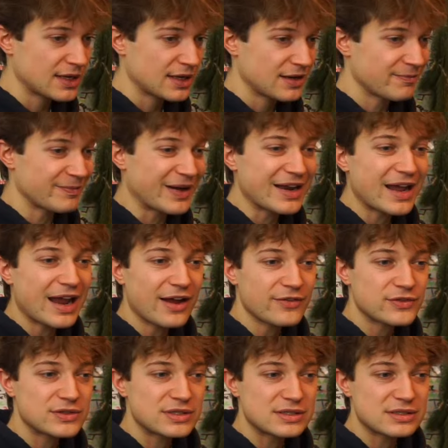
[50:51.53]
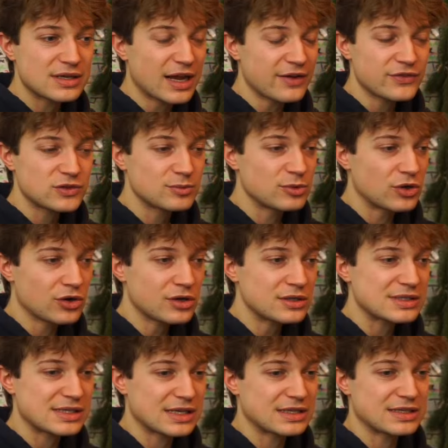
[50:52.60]
But I have to be
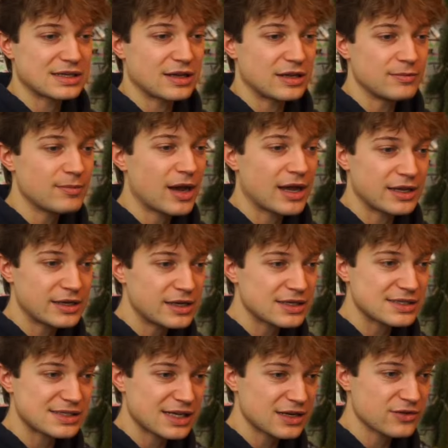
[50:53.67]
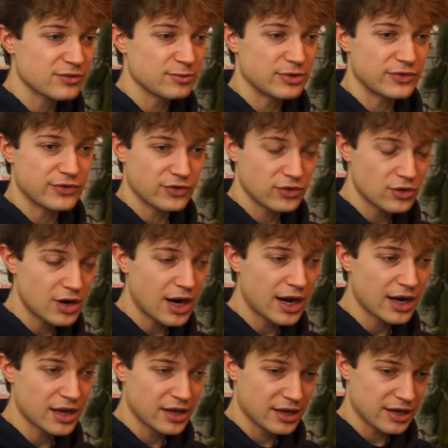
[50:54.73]
honest, and in my inner self, before
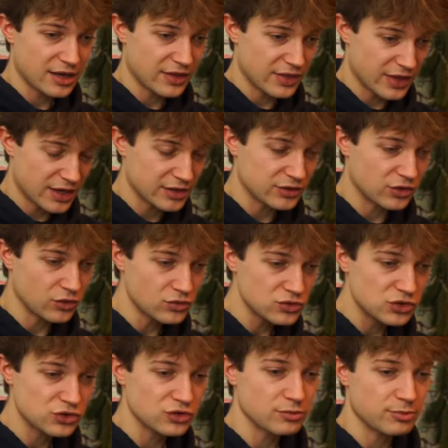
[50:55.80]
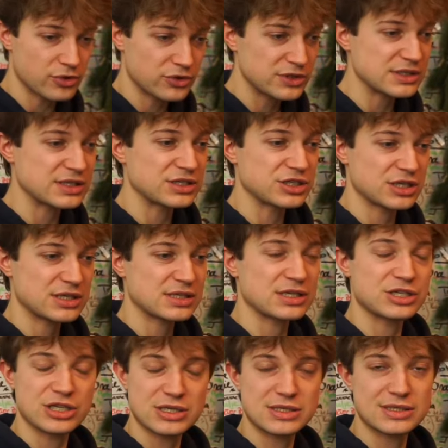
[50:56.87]
I then go to a person and
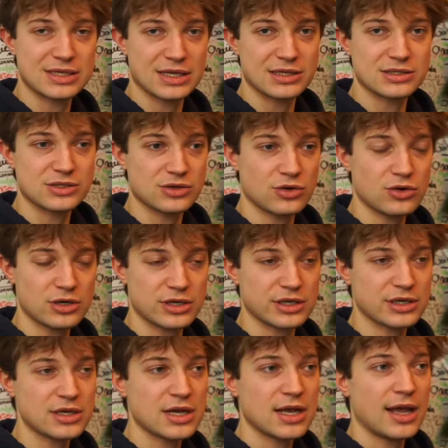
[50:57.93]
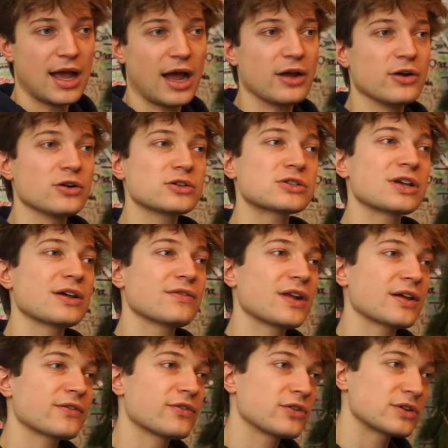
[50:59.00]
just start talking, I also have
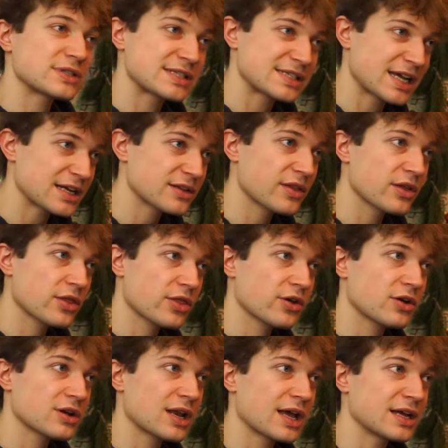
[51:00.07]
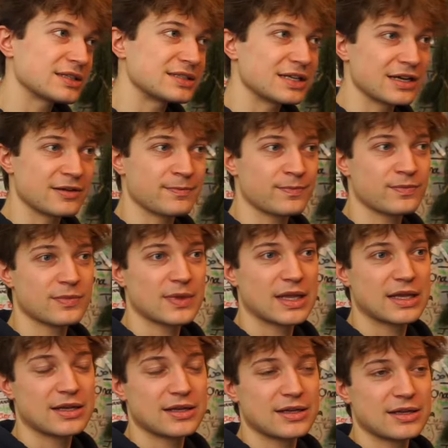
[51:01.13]
like for a second the thought like, damn,
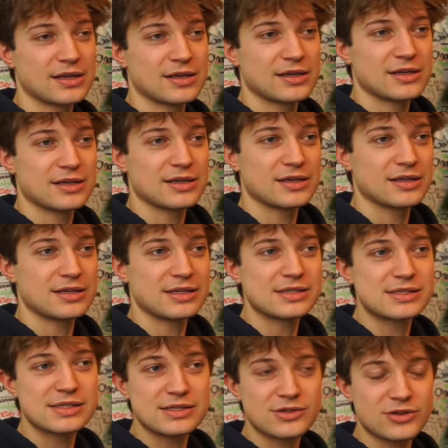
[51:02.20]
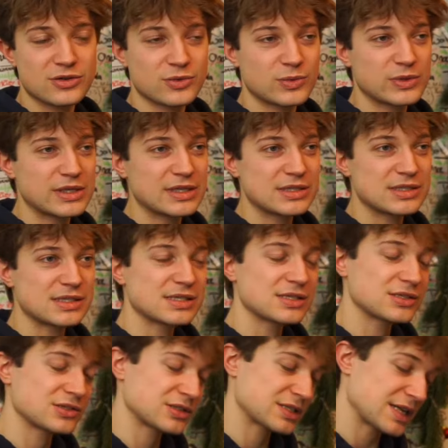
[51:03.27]
is it not weird? Is it
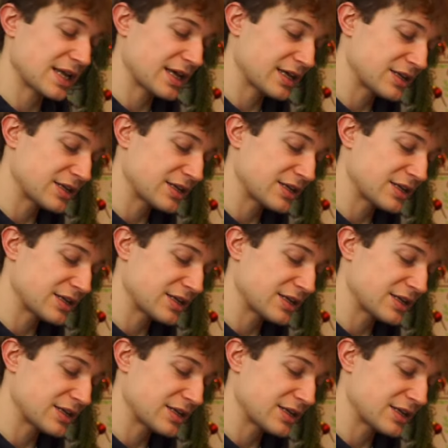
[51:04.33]
not like